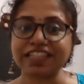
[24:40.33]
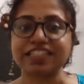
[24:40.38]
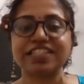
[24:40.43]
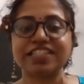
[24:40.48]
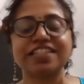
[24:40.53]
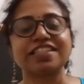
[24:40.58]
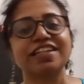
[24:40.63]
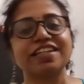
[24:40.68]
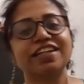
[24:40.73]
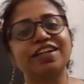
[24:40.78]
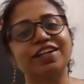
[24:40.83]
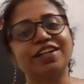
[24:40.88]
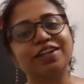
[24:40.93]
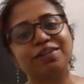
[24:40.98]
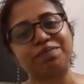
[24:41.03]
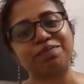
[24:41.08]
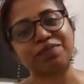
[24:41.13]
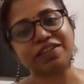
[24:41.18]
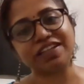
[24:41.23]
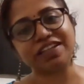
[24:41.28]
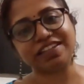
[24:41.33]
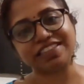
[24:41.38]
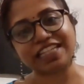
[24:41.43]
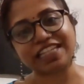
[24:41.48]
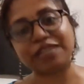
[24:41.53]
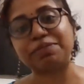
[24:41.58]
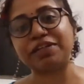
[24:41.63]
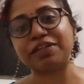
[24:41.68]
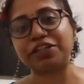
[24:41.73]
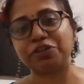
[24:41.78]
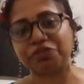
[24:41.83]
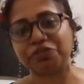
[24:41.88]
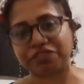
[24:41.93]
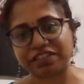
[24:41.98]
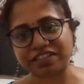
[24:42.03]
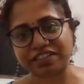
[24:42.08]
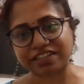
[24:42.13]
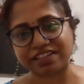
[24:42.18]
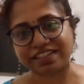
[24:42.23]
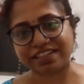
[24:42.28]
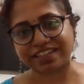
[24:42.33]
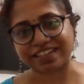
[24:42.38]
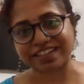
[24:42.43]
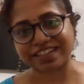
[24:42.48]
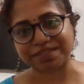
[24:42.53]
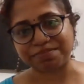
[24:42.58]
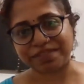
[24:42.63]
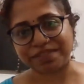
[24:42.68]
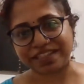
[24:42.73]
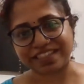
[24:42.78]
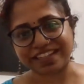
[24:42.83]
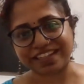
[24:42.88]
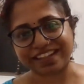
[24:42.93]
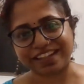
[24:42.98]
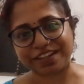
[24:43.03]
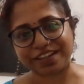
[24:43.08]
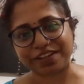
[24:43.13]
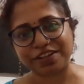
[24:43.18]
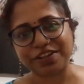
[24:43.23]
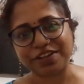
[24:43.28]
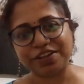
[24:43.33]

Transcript: She's a celebrity nutritionalist, basically.